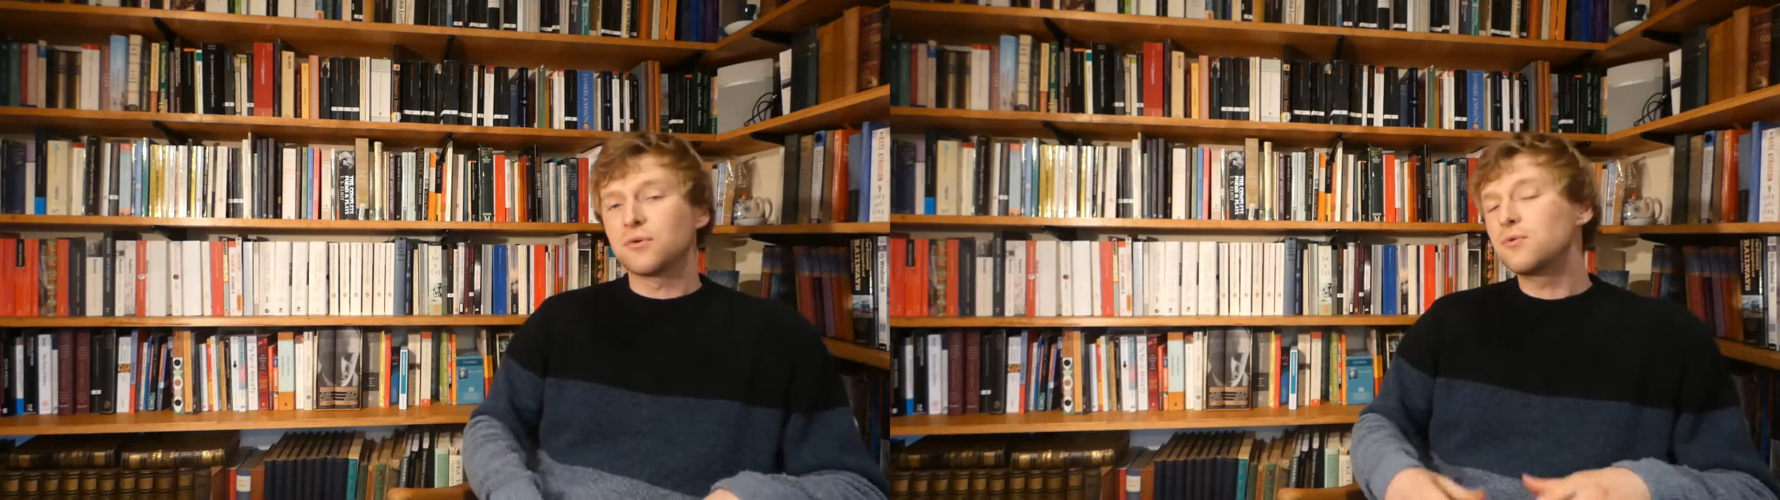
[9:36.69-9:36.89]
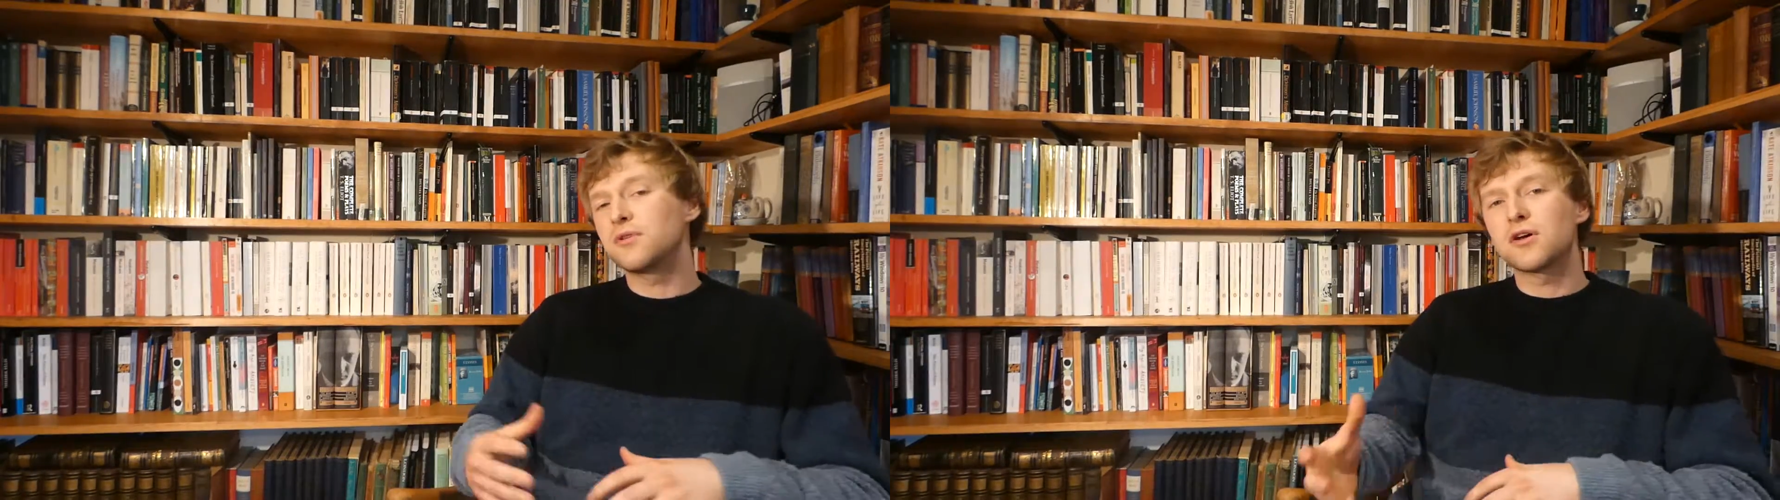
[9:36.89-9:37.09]

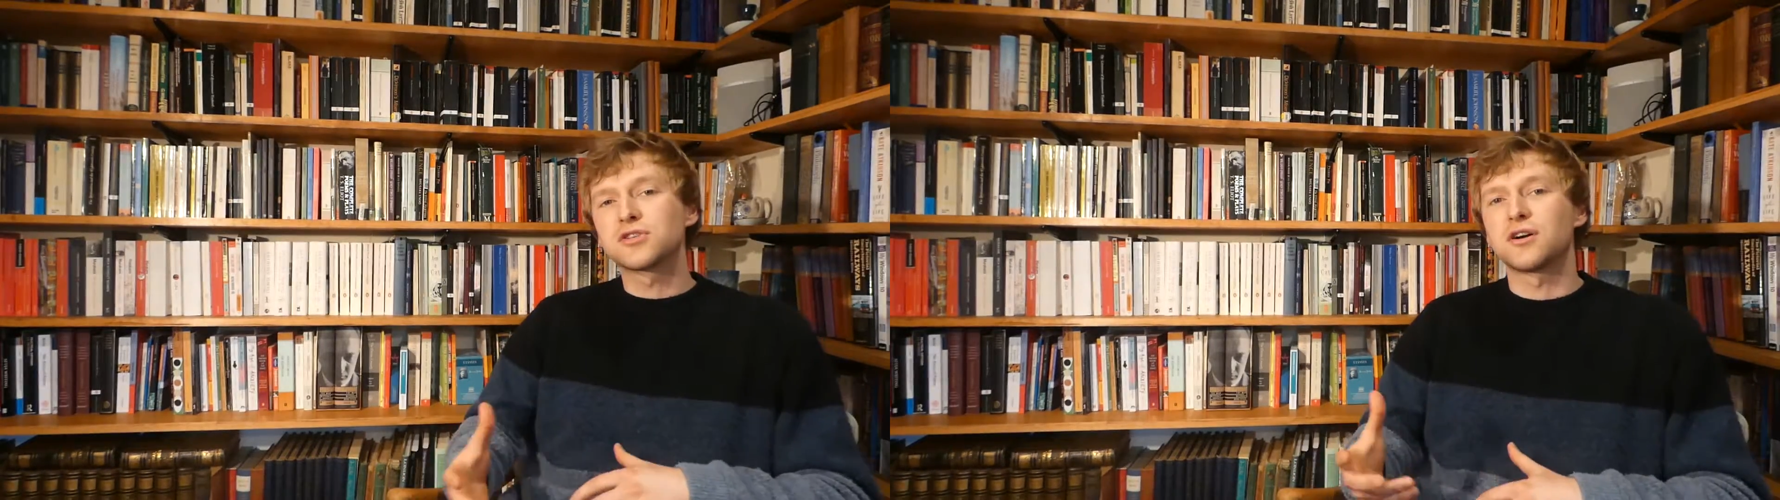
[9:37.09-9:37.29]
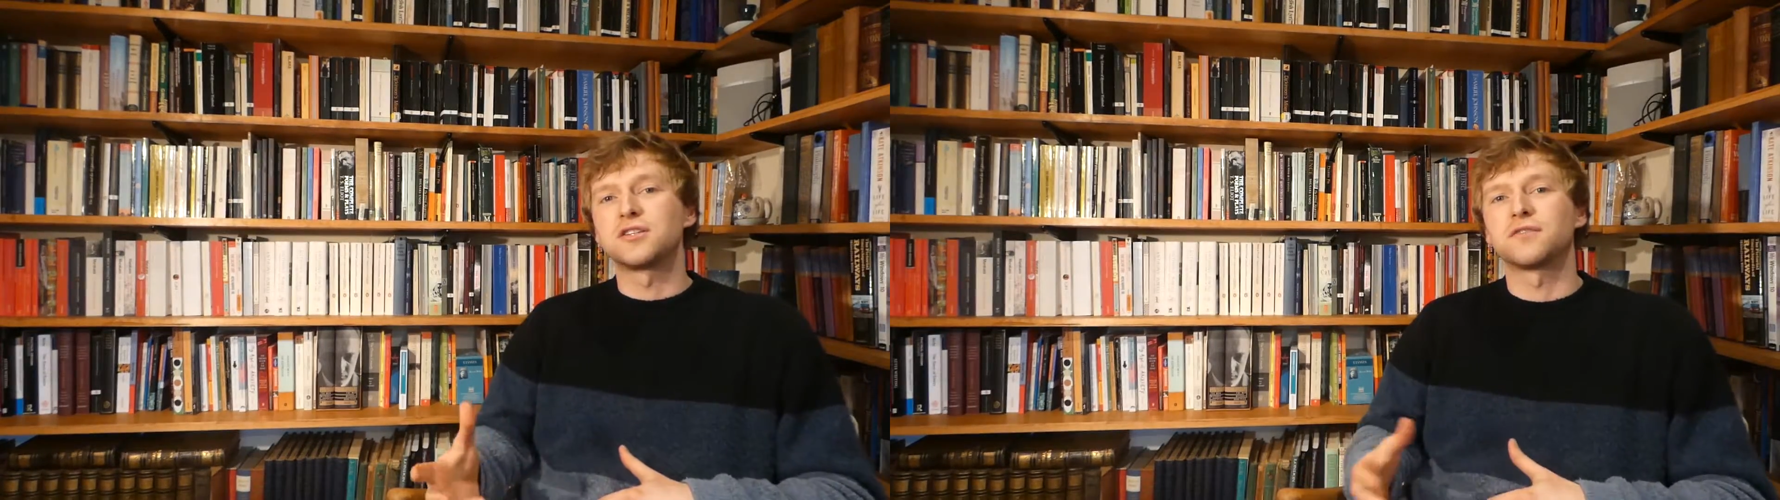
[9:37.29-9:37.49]
All those
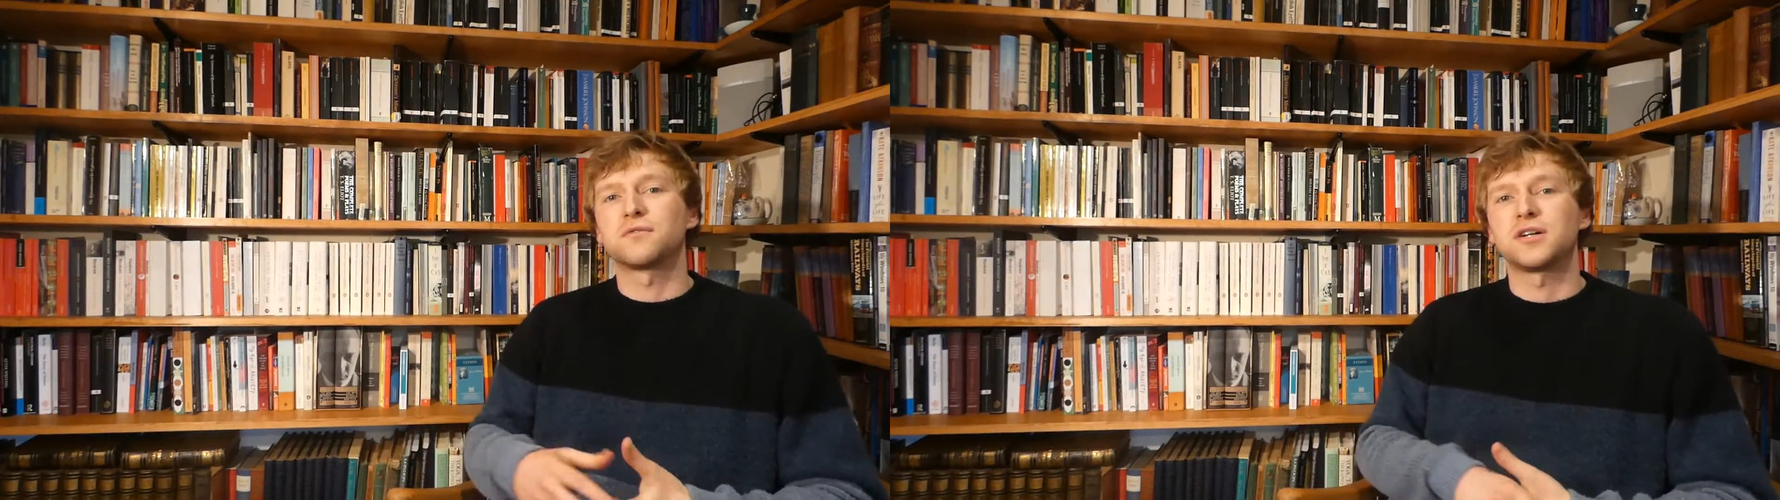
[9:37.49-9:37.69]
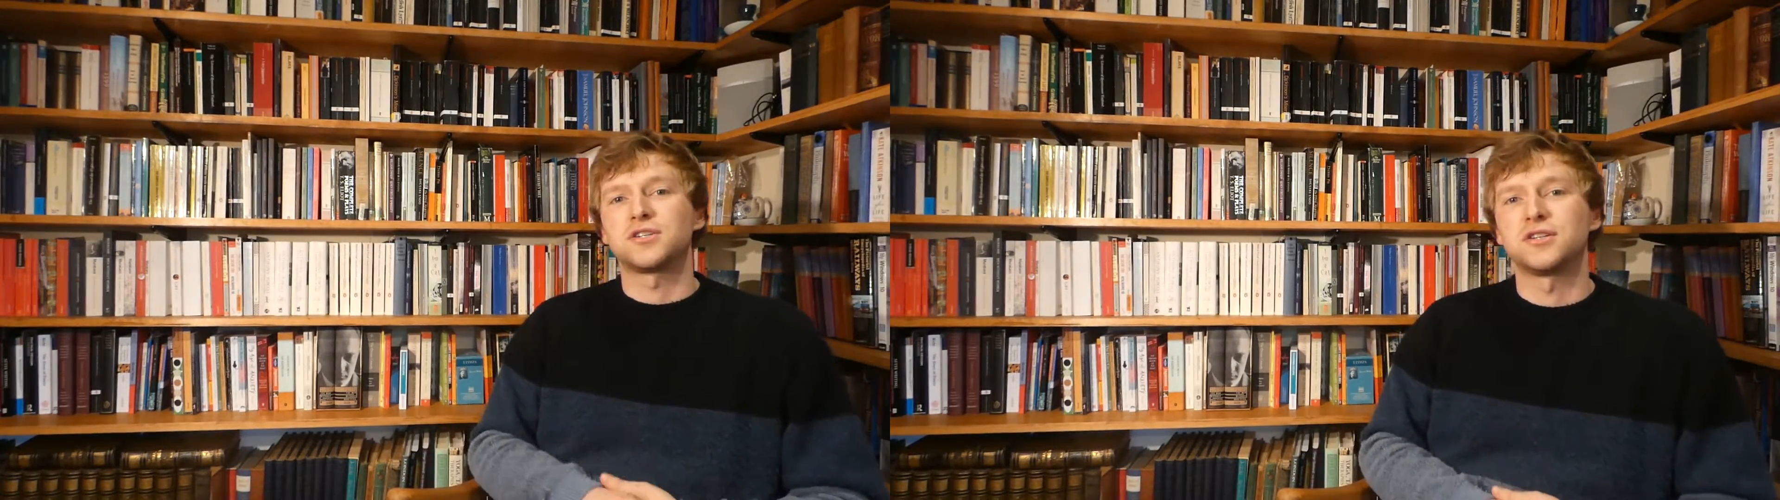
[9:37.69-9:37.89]
kinds of
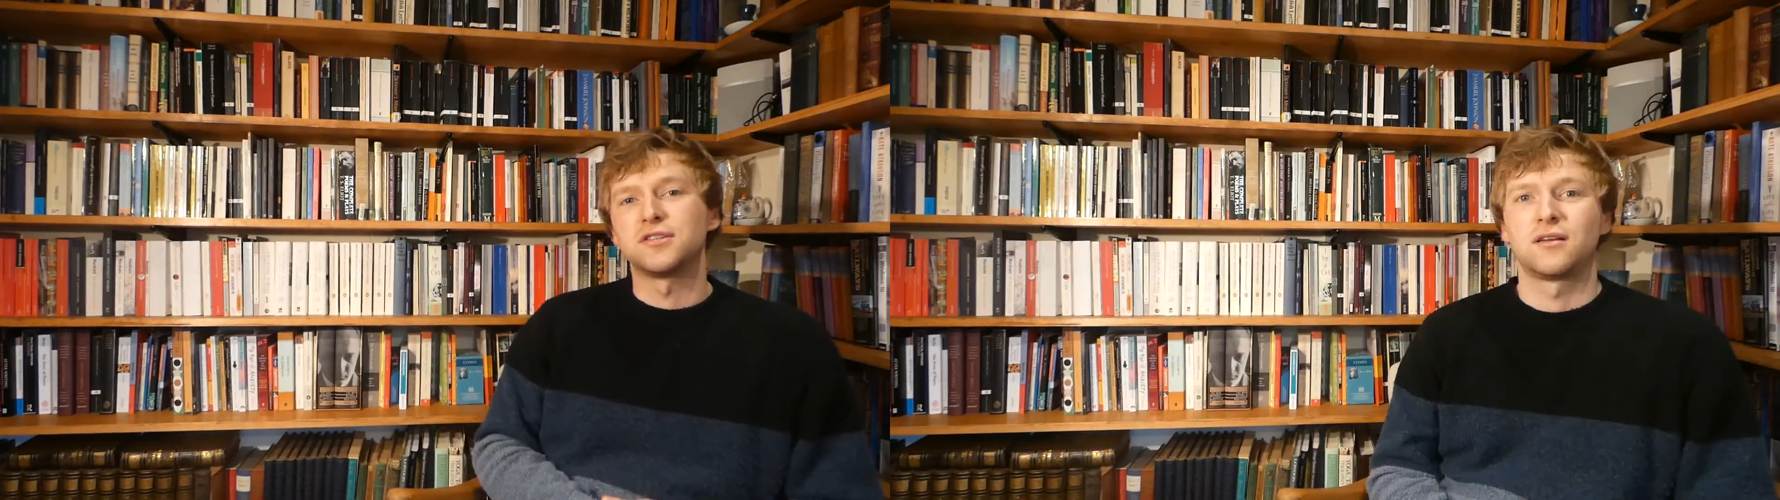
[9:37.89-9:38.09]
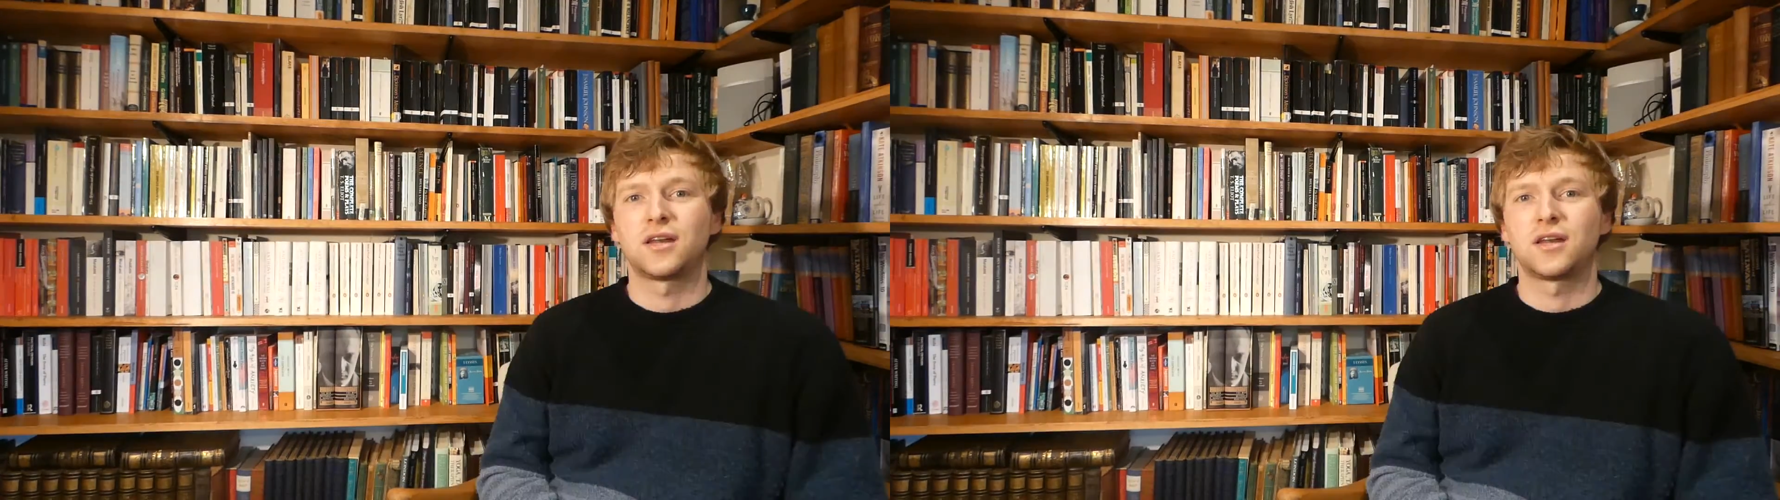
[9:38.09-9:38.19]
questions.